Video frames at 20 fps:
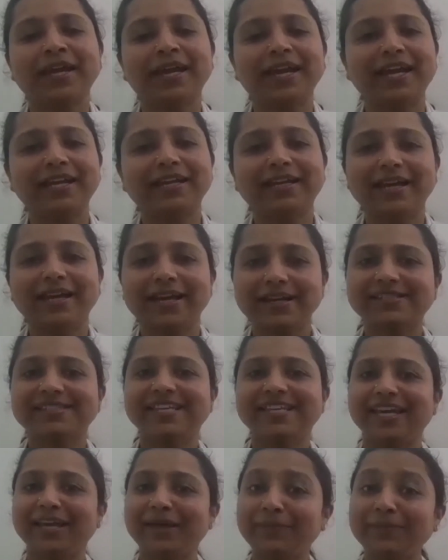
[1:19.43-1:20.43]
It does
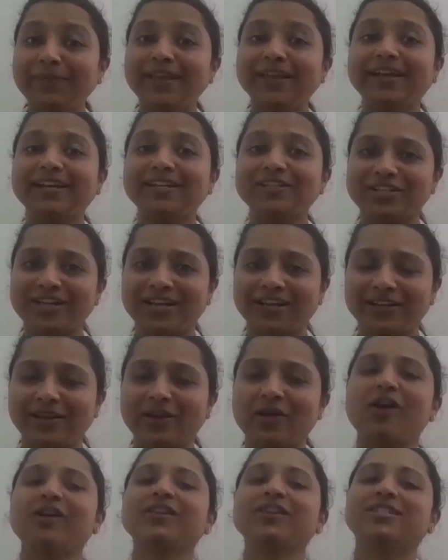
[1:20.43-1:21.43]
seem like a
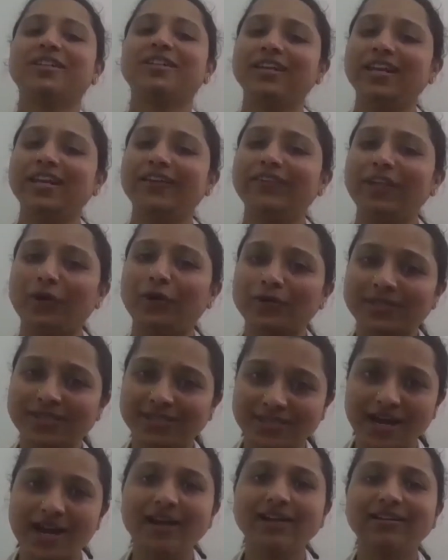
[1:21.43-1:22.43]
long journey when you
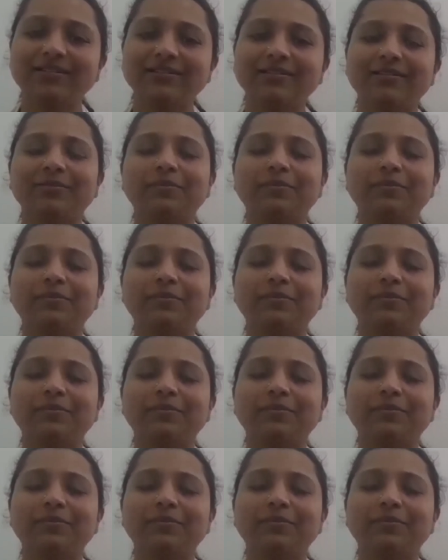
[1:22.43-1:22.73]
start,